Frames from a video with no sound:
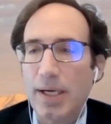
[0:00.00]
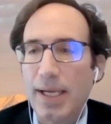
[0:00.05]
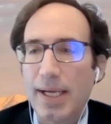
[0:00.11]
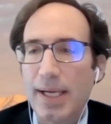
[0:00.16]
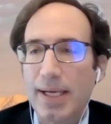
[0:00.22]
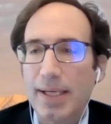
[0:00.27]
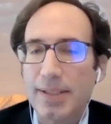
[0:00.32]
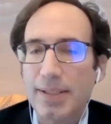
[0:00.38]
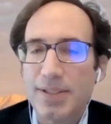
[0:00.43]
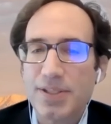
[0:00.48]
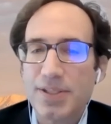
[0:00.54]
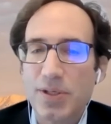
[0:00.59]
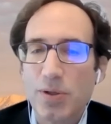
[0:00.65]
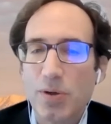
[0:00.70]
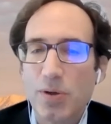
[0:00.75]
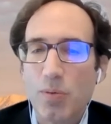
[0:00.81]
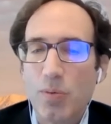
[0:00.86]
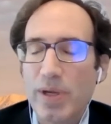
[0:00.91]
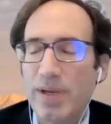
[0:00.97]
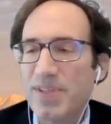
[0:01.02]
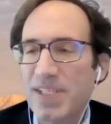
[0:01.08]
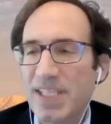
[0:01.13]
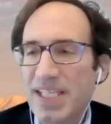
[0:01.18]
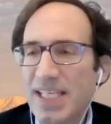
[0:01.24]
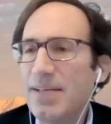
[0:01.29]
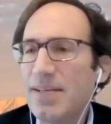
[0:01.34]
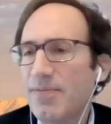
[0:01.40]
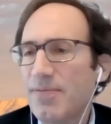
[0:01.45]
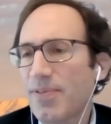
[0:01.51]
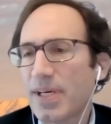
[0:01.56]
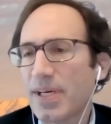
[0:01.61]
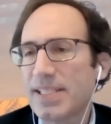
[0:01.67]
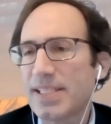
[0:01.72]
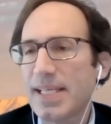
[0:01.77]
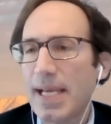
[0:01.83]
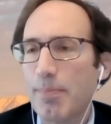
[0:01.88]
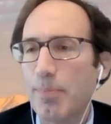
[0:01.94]
And so we've seen, for
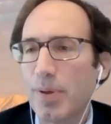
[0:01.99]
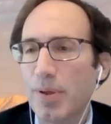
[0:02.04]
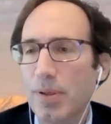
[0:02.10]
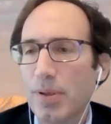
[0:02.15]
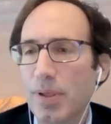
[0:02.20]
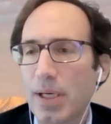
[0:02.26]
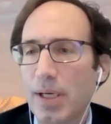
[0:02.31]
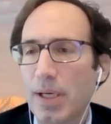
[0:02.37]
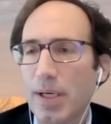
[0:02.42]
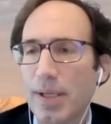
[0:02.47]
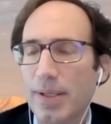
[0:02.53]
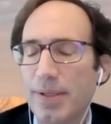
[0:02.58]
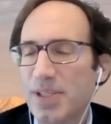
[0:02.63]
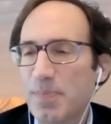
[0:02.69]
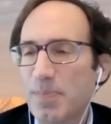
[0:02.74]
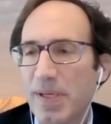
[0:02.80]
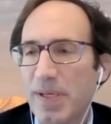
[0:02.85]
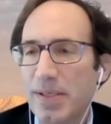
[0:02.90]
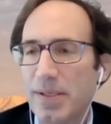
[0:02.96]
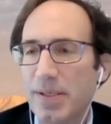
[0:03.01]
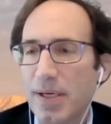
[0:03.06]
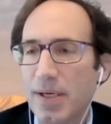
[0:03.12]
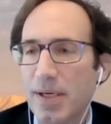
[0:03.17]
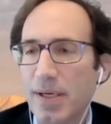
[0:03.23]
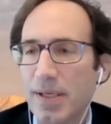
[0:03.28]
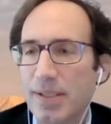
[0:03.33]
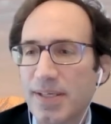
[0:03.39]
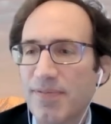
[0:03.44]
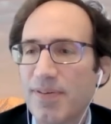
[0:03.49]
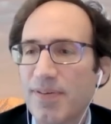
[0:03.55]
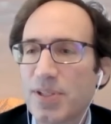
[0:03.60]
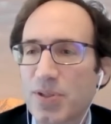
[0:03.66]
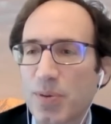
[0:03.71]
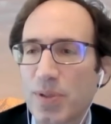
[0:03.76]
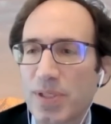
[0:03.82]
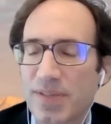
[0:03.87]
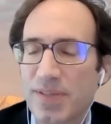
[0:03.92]
example, there's been
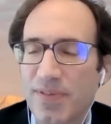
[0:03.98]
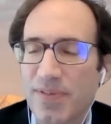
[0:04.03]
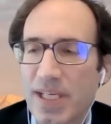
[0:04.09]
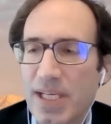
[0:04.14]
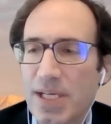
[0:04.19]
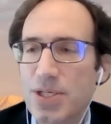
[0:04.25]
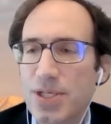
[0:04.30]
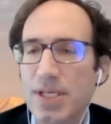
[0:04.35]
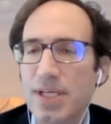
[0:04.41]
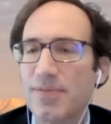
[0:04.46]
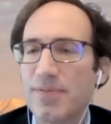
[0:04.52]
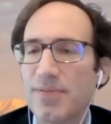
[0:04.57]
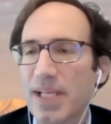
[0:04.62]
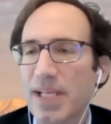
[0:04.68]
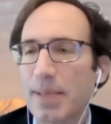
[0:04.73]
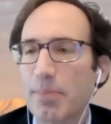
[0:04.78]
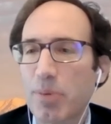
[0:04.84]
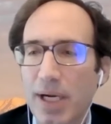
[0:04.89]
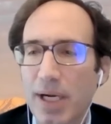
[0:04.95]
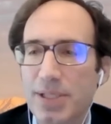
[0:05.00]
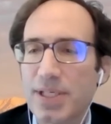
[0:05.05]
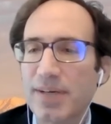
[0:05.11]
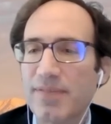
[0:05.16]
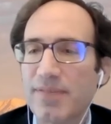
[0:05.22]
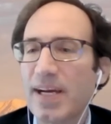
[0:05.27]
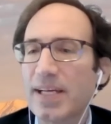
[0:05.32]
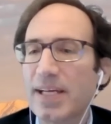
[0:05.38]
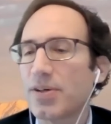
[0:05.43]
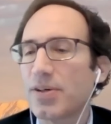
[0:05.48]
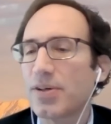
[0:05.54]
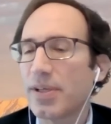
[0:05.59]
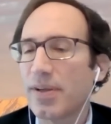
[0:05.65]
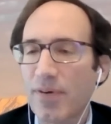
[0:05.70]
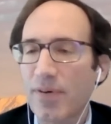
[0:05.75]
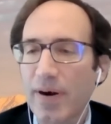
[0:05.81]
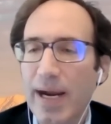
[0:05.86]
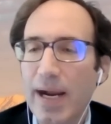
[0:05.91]
different sorts of initiatives like Project Vector and
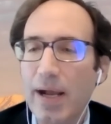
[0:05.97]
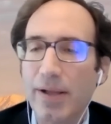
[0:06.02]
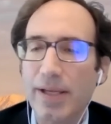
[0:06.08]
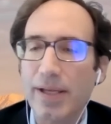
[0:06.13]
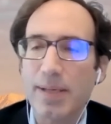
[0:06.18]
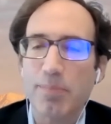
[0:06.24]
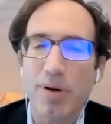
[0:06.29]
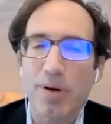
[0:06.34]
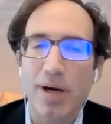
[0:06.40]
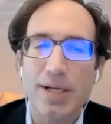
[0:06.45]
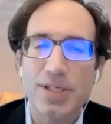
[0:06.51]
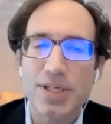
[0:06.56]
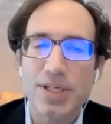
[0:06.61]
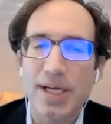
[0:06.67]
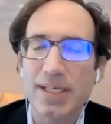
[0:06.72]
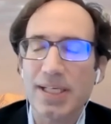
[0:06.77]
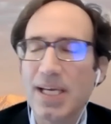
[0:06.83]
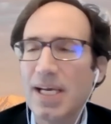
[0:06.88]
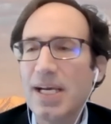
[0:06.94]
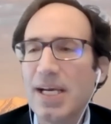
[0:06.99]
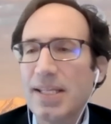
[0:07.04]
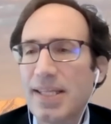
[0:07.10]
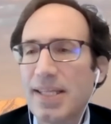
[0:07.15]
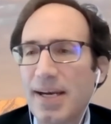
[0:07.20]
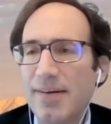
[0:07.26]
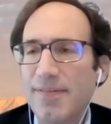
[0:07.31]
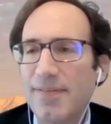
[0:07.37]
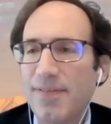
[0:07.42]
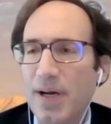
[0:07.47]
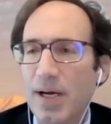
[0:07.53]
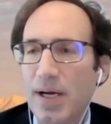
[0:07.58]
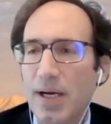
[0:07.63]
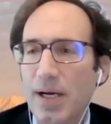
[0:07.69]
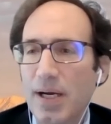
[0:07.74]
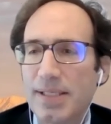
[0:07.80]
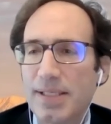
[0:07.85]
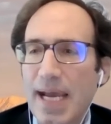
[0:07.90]
the Virality Project that have
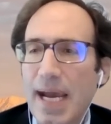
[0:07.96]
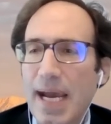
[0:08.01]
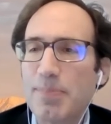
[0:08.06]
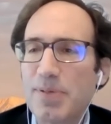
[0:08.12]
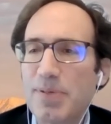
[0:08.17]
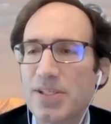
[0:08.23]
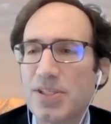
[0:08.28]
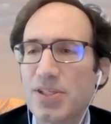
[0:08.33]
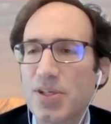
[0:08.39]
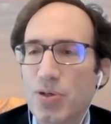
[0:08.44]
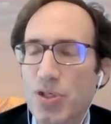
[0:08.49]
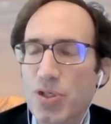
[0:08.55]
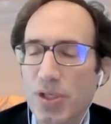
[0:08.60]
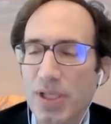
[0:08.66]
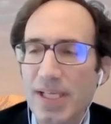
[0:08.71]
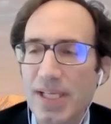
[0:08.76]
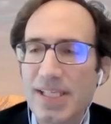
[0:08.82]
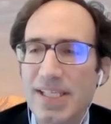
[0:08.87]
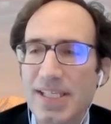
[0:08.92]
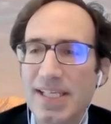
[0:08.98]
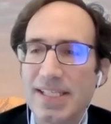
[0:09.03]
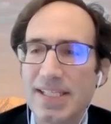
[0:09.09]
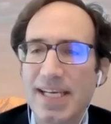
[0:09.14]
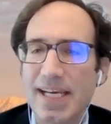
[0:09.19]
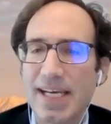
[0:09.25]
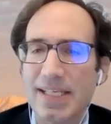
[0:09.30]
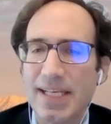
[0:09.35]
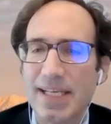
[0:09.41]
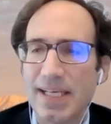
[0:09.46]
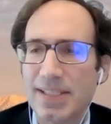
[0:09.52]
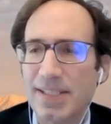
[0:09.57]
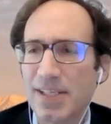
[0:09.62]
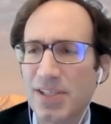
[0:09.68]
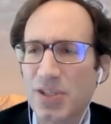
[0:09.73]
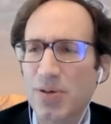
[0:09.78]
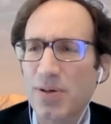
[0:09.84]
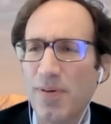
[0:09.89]
adapted social listening
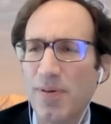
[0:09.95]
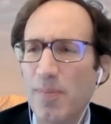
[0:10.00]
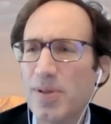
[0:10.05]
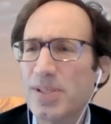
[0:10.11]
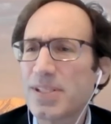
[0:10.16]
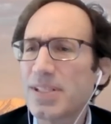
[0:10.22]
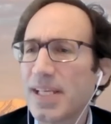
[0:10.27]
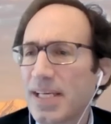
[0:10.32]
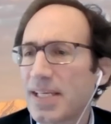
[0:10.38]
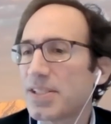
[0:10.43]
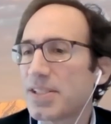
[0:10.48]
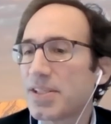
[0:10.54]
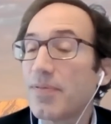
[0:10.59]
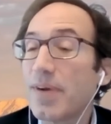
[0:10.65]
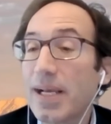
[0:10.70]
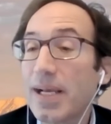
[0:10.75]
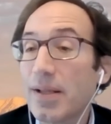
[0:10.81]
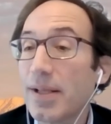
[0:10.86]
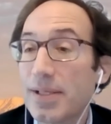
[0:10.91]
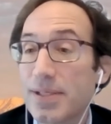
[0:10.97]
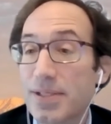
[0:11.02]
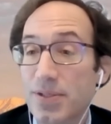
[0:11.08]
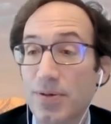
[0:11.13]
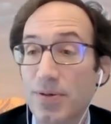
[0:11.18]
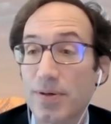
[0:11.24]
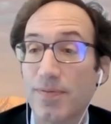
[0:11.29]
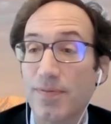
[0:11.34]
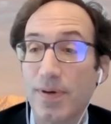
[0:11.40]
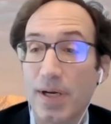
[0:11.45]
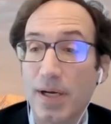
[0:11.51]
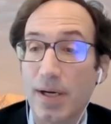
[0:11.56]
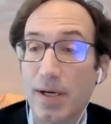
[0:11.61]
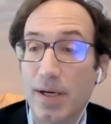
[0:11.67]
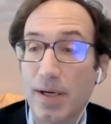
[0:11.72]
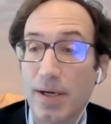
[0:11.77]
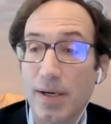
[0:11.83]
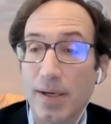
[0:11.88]
techniques as sort of almost like a surveillance sort of
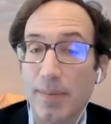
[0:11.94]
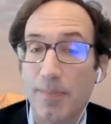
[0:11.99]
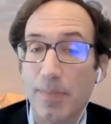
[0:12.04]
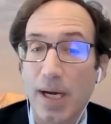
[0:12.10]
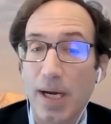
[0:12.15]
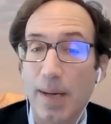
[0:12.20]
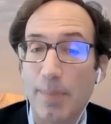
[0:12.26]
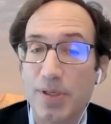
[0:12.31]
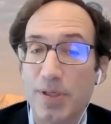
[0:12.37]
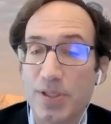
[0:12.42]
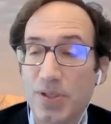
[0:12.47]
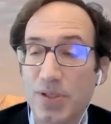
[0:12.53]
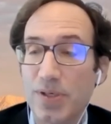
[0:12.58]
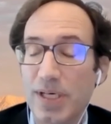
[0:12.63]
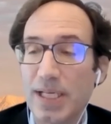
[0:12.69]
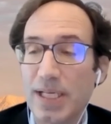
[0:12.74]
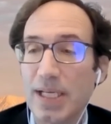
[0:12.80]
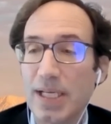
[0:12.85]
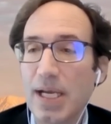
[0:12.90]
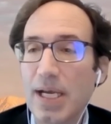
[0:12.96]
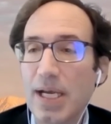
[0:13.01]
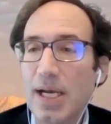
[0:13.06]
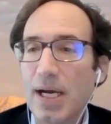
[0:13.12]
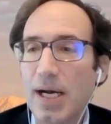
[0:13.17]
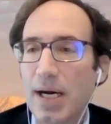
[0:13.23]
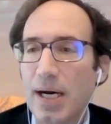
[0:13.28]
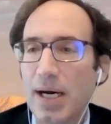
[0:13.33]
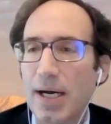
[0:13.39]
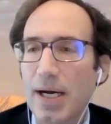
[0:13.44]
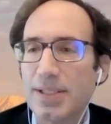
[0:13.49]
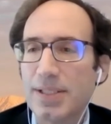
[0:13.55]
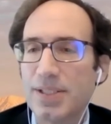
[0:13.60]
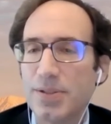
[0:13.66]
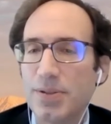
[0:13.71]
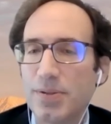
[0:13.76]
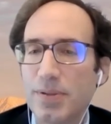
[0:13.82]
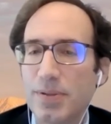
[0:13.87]
opportunity
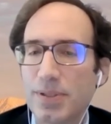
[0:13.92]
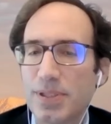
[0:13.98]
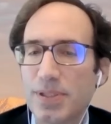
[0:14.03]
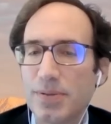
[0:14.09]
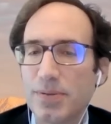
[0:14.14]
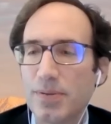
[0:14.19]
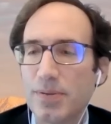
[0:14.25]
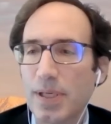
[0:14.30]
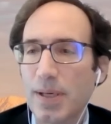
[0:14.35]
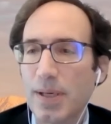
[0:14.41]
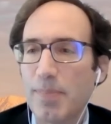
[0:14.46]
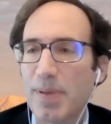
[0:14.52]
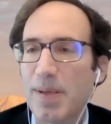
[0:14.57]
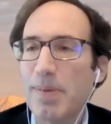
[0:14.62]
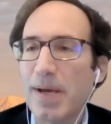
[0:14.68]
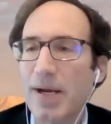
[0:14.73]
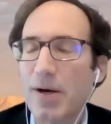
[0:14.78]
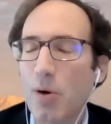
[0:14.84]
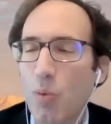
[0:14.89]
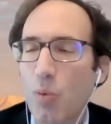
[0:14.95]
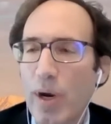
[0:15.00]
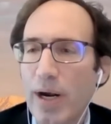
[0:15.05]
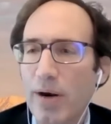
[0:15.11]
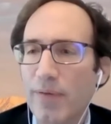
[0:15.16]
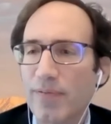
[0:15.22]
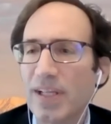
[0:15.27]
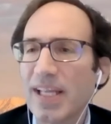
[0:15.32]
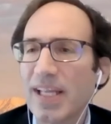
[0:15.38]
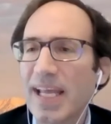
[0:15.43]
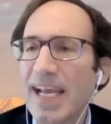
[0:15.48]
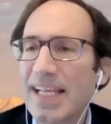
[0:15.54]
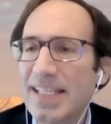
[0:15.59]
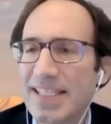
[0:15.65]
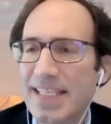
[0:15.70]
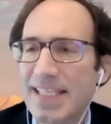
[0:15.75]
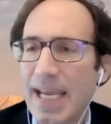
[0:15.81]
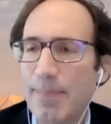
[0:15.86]
to be better aware of the
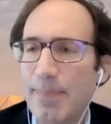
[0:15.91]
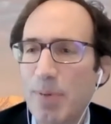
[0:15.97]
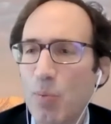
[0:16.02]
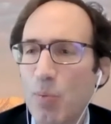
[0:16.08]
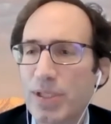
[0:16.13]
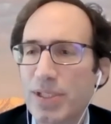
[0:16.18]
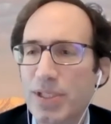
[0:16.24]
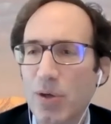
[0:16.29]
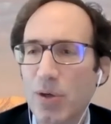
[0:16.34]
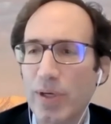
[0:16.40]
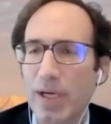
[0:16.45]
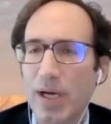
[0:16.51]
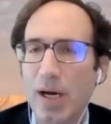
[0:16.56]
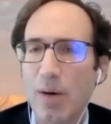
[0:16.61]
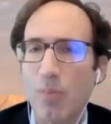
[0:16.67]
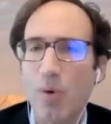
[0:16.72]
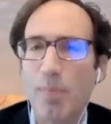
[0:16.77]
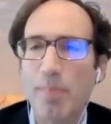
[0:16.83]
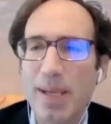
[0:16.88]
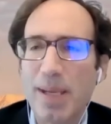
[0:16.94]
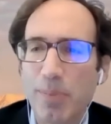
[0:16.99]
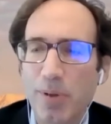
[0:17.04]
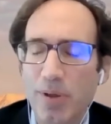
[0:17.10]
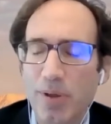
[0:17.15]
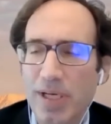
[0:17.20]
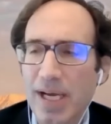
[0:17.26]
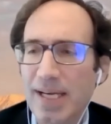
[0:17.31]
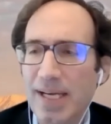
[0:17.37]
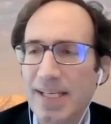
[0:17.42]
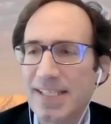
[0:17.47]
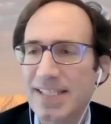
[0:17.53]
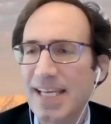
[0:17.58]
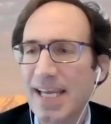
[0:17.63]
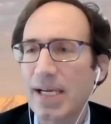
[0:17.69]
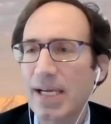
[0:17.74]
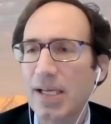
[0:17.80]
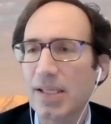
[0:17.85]
landscape and what's going on, what people are kind of
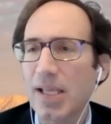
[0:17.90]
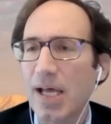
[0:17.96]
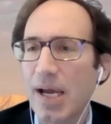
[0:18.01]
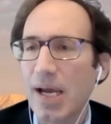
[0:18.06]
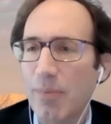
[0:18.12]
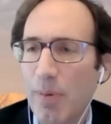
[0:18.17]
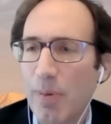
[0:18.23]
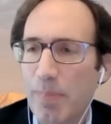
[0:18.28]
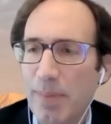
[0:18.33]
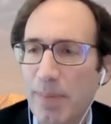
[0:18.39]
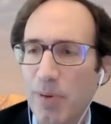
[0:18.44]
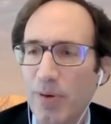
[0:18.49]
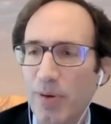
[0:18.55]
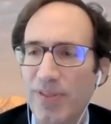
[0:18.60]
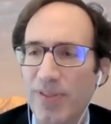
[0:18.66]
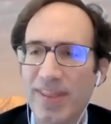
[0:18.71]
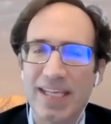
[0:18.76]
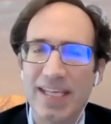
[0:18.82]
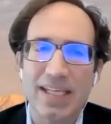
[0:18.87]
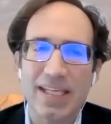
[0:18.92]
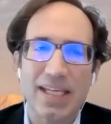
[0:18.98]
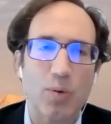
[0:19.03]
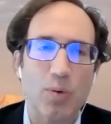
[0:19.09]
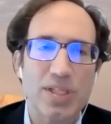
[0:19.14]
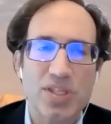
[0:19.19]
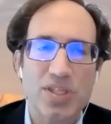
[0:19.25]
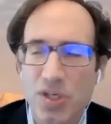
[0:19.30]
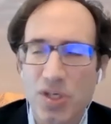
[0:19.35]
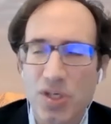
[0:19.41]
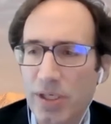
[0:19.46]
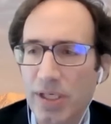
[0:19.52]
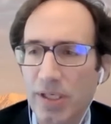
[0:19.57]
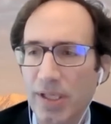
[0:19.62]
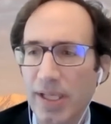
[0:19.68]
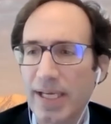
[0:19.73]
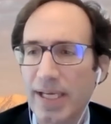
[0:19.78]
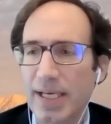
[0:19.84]
saying online, what people are thinking, what's
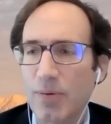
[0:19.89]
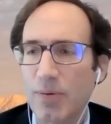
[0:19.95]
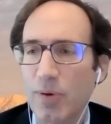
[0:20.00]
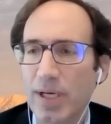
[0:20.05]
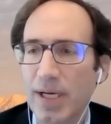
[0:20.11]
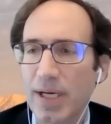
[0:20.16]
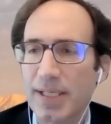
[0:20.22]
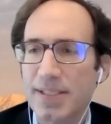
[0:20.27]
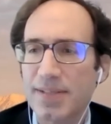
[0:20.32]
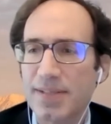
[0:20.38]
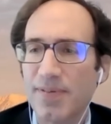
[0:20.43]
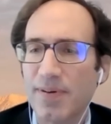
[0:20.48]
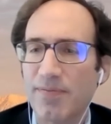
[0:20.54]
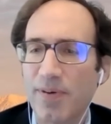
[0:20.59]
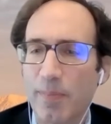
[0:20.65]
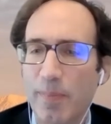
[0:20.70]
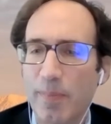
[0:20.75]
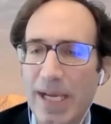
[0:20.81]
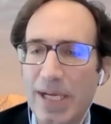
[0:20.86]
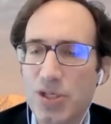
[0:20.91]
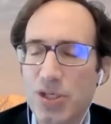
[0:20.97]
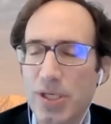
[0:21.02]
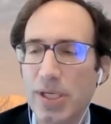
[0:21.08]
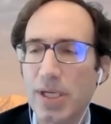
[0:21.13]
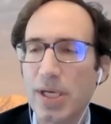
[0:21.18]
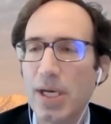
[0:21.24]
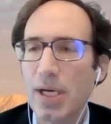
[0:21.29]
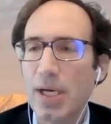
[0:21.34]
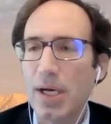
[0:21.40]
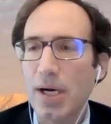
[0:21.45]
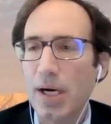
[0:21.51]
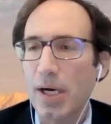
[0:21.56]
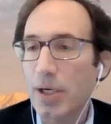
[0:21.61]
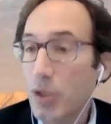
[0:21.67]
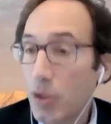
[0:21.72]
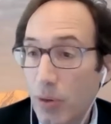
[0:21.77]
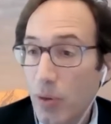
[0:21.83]
circulating, what kinds of information,
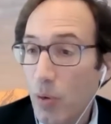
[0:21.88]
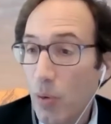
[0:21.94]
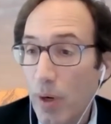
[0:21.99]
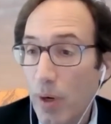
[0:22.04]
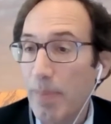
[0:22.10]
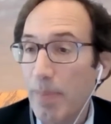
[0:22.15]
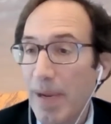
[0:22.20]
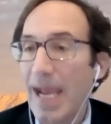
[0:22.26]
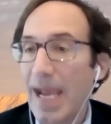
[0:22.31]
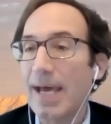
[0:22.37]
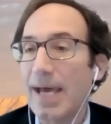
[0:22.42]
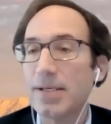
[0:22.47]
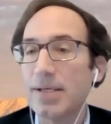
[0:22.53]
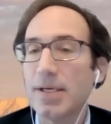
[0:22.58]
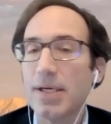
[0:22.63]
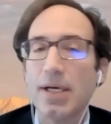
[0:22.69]
good or bad,